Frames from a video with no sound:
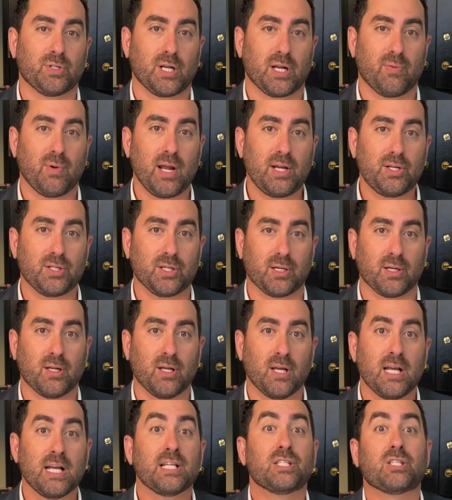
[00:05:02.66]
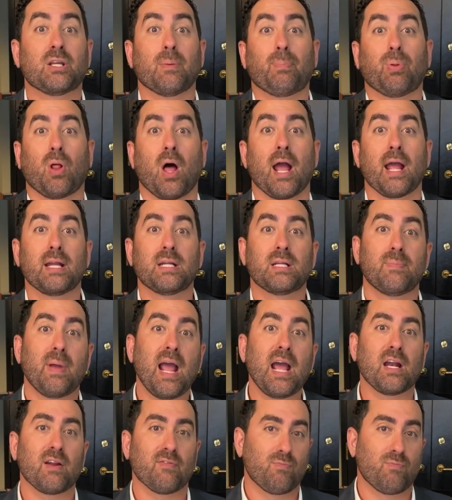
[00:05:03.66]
generation? Supply and demand.